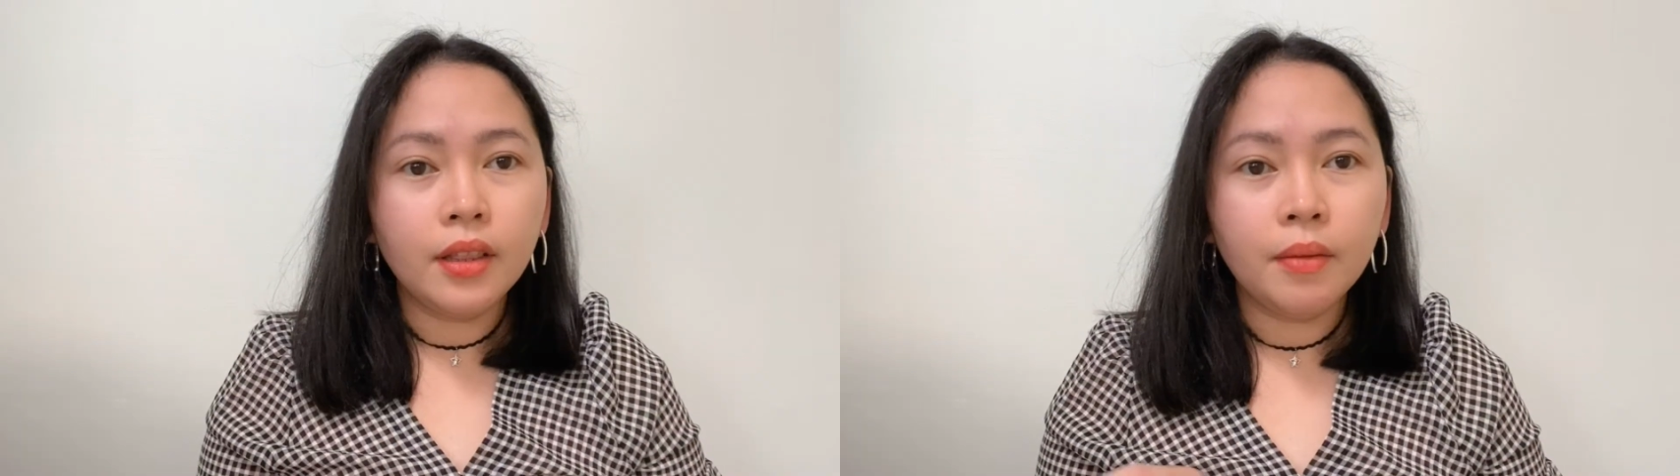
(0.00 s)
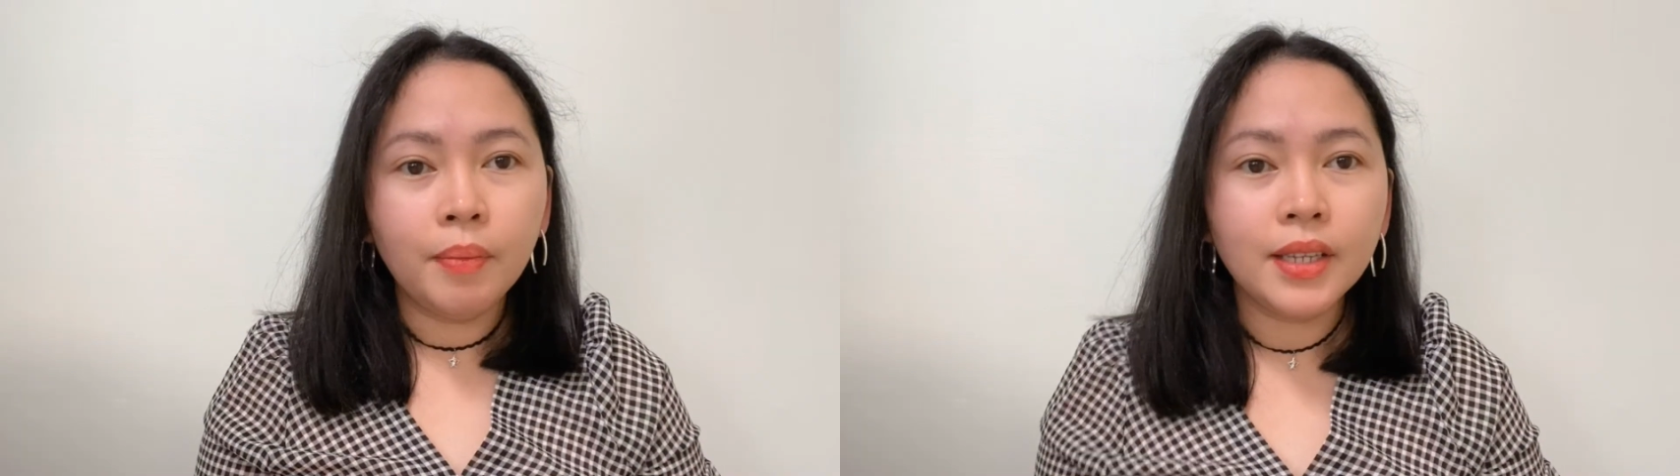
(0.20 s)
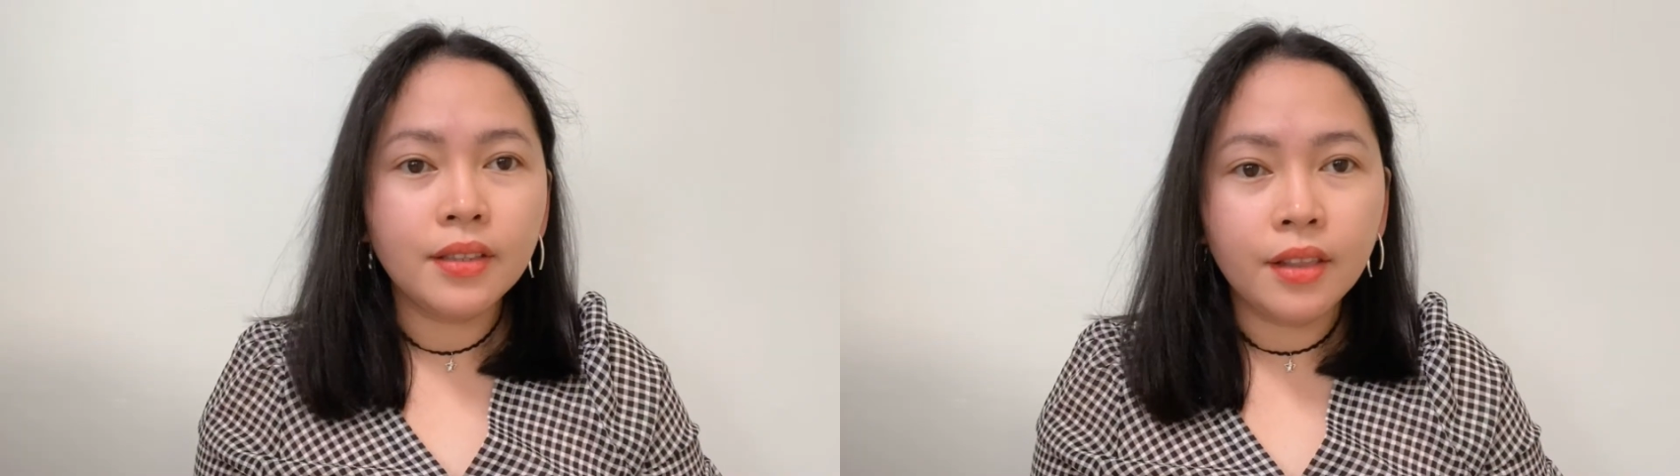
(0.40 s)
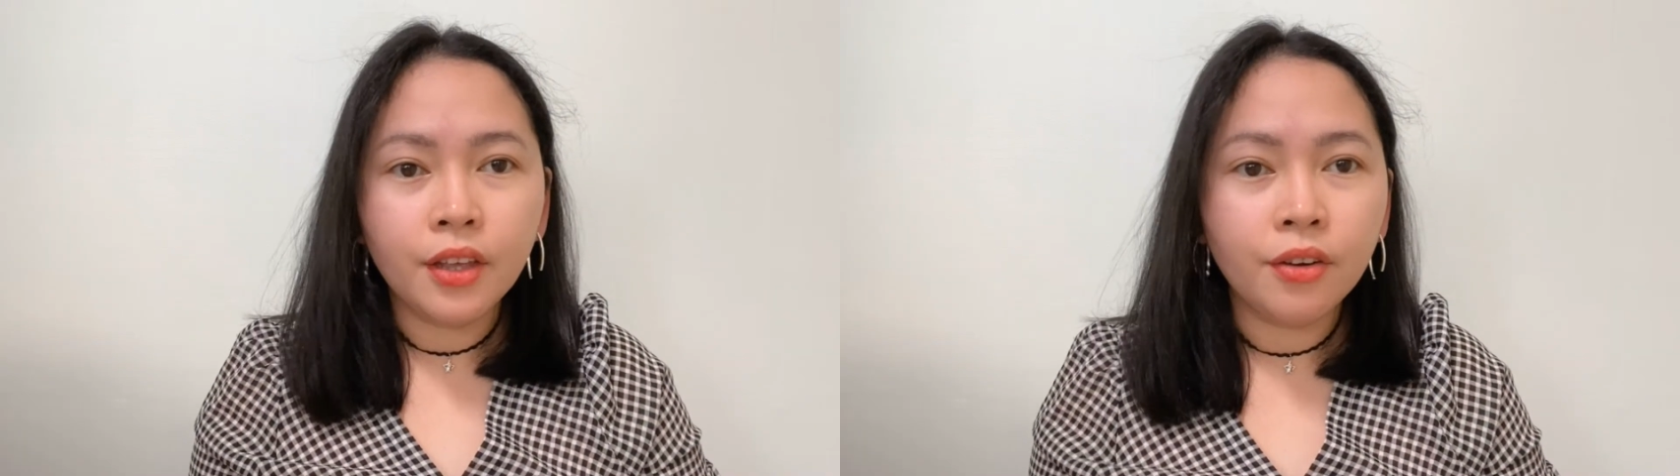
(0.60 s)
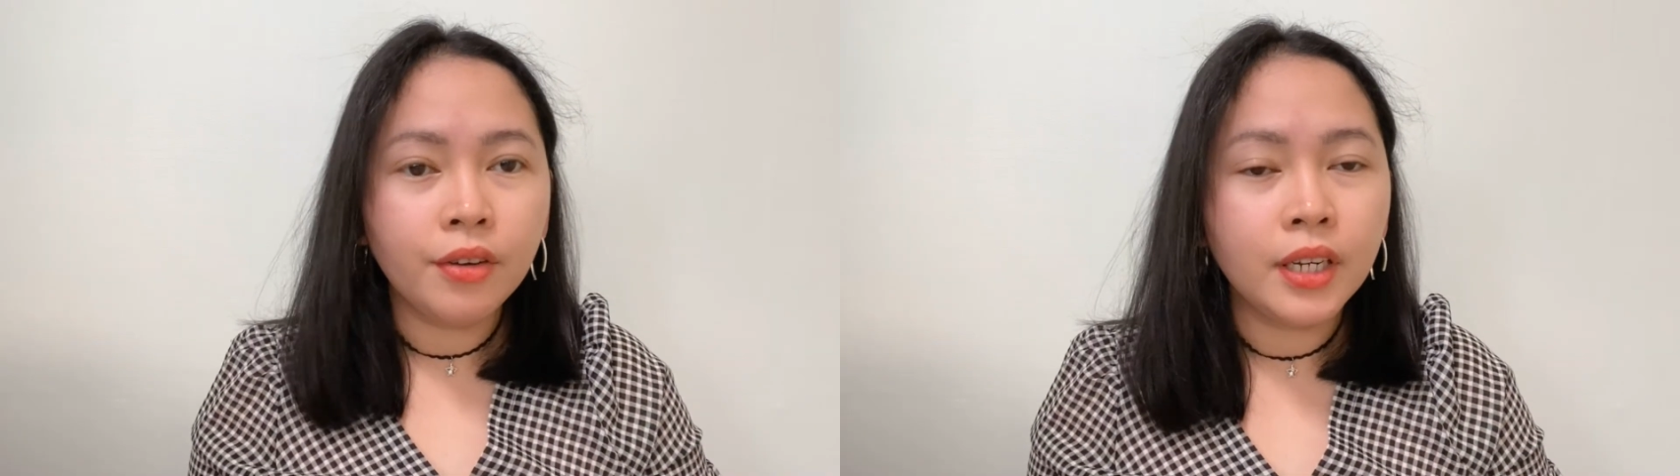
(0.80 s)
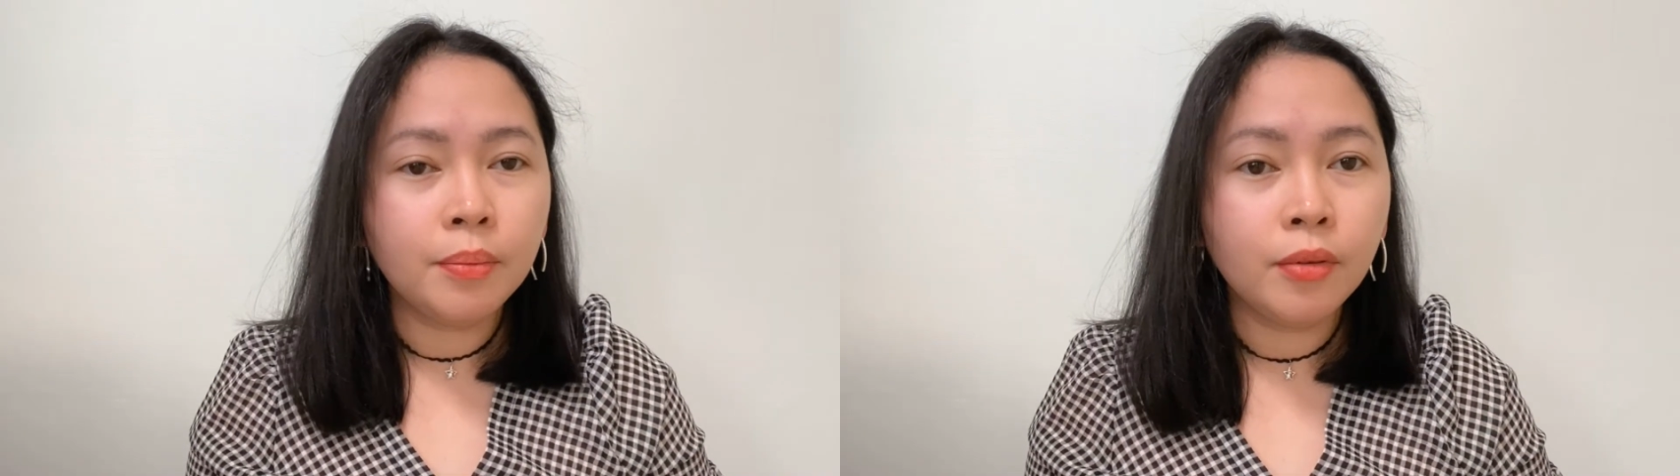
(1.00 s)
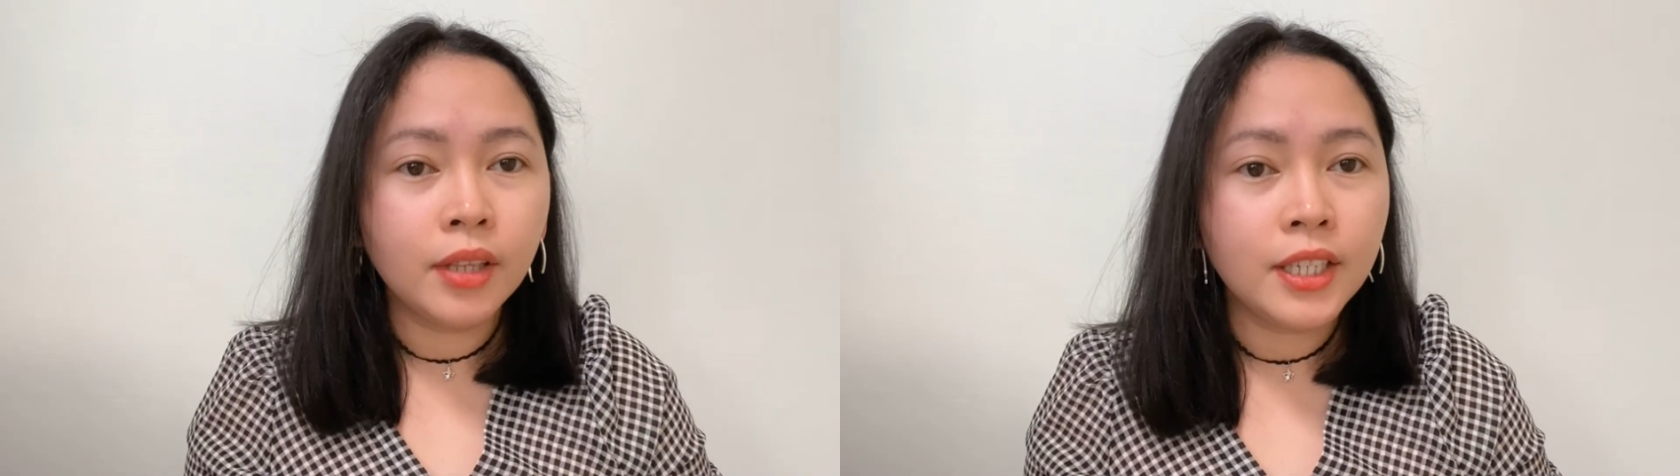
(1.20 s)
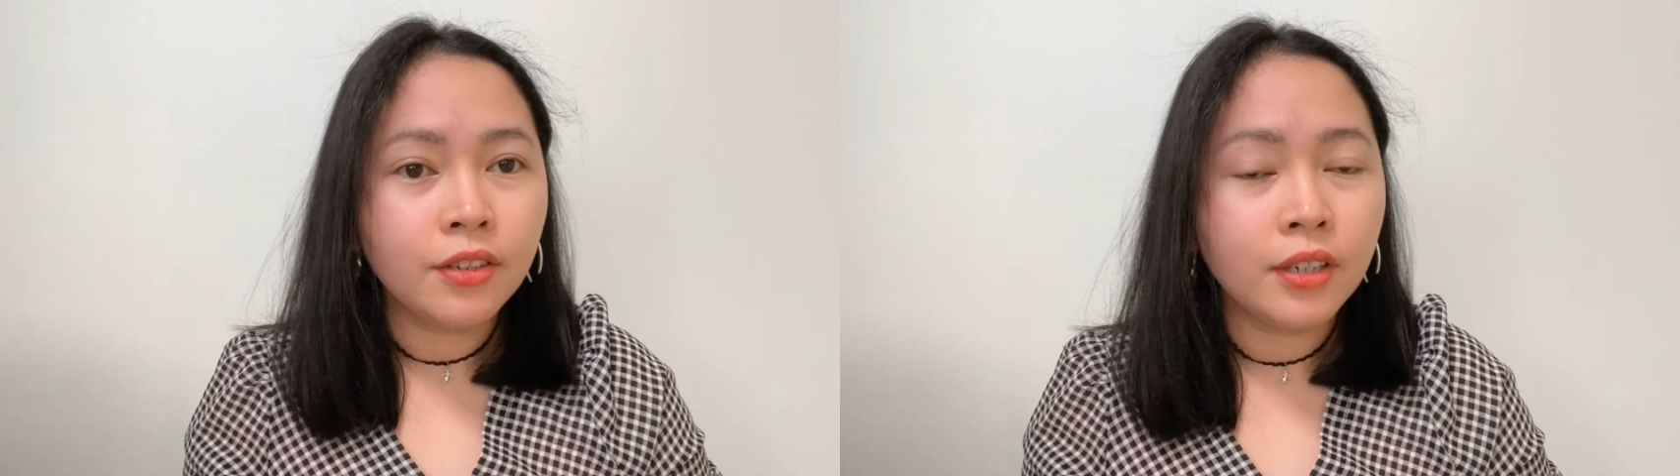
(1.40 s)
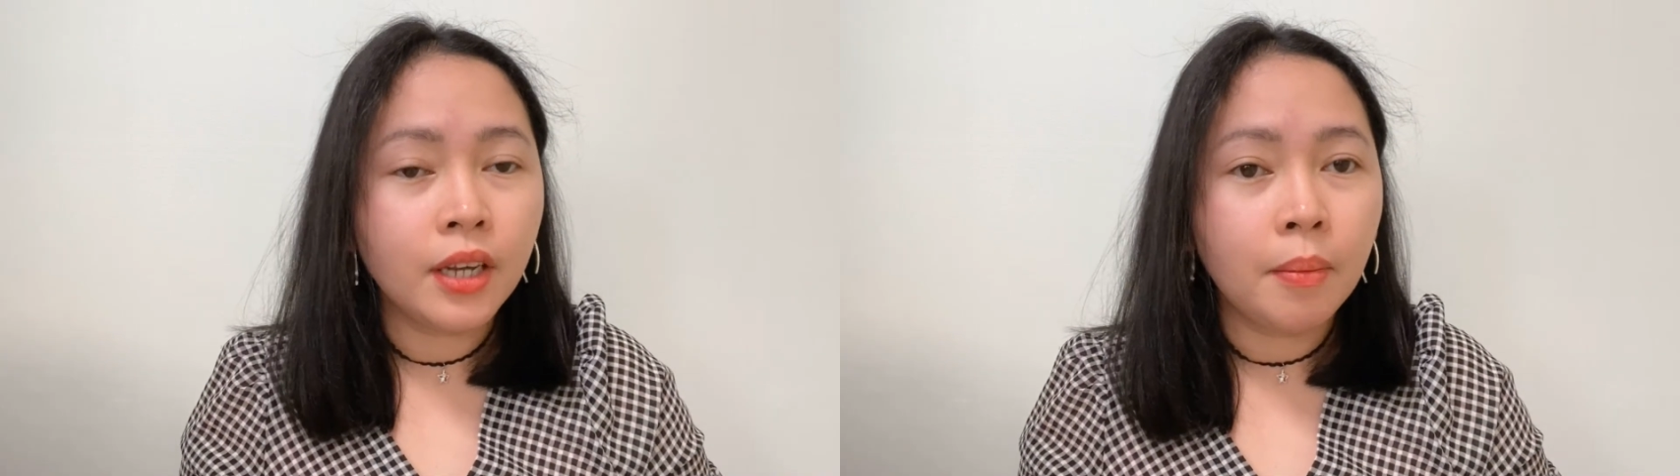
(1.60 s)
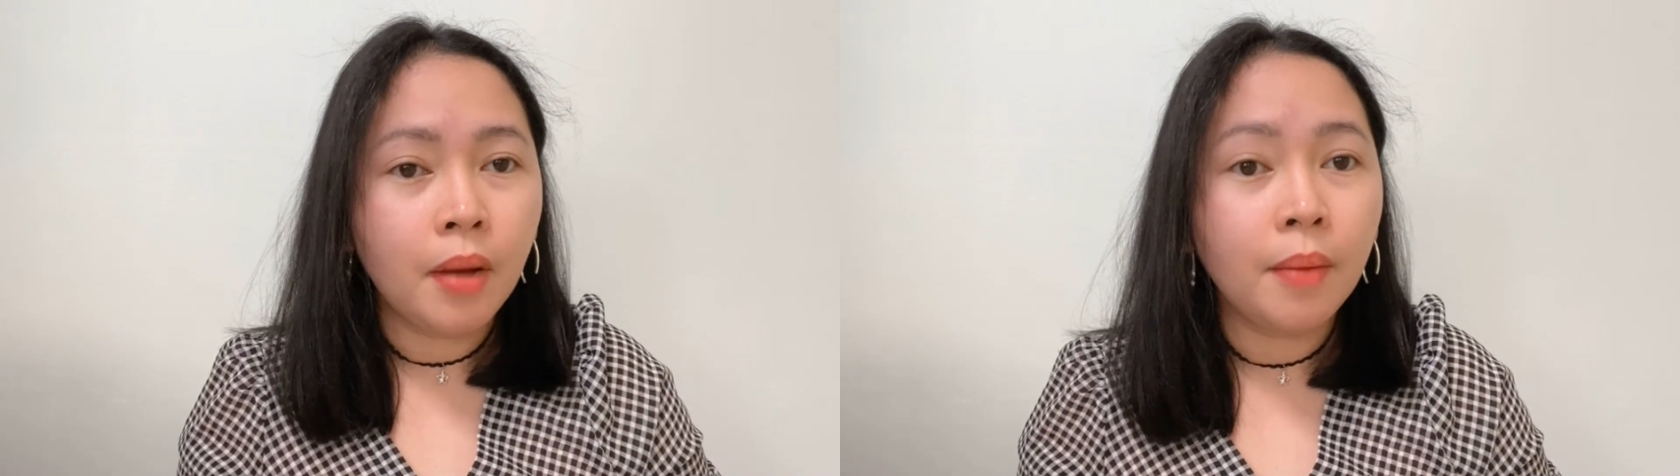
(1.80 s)
And the best theory the police could
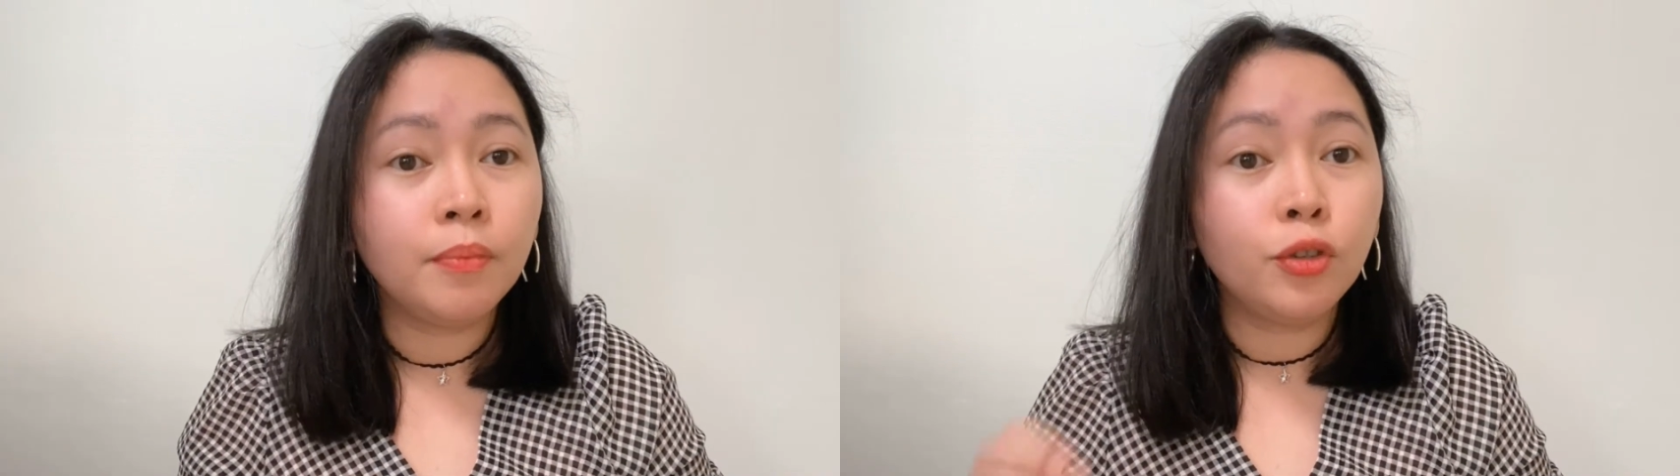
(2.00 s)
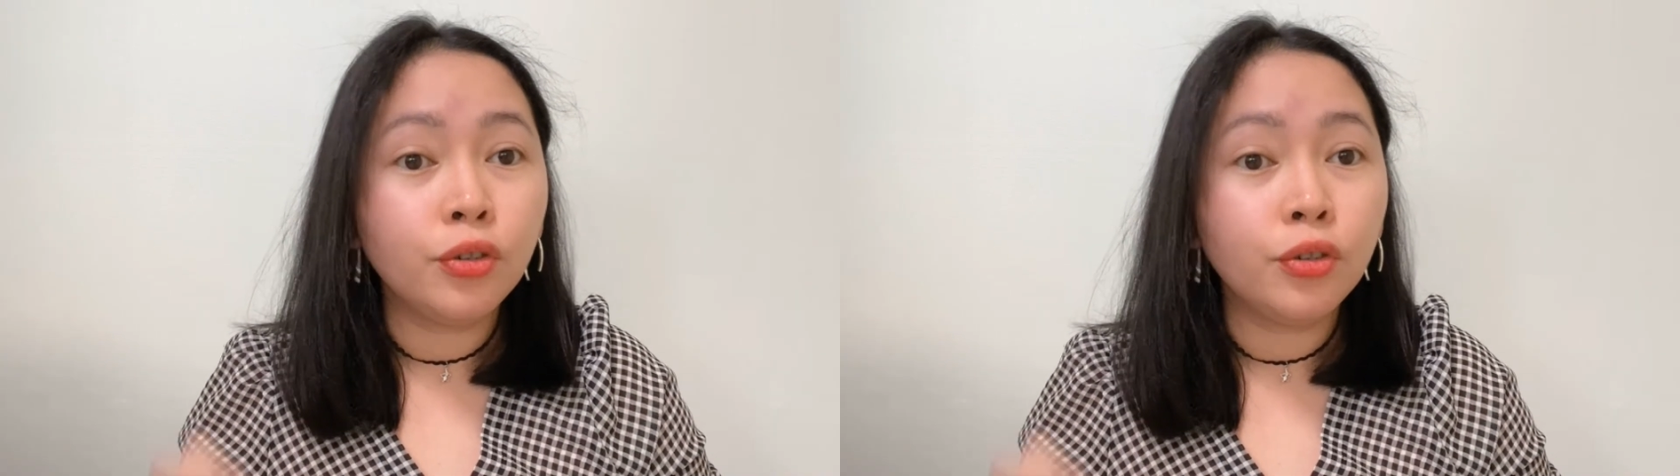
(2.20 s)
come up